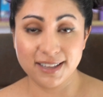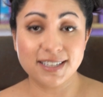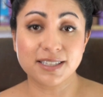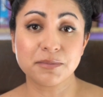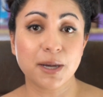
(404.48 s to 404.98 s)

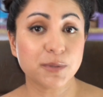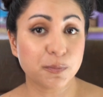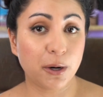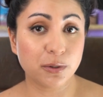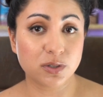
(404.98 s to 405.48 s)
They sometimes
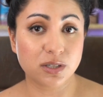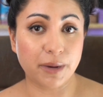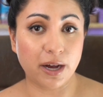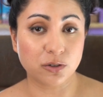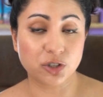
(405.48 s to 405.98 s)
post
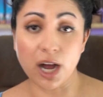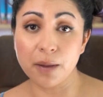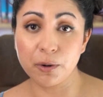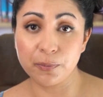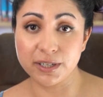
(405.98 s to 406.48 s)
about
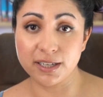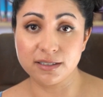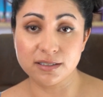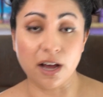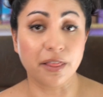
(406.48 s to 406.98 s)
job
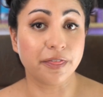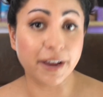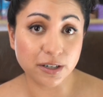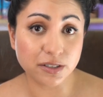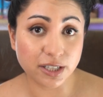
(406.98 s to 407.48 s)
openings on
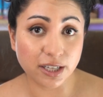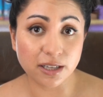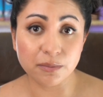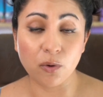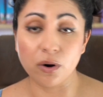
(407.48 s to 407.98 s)
their team,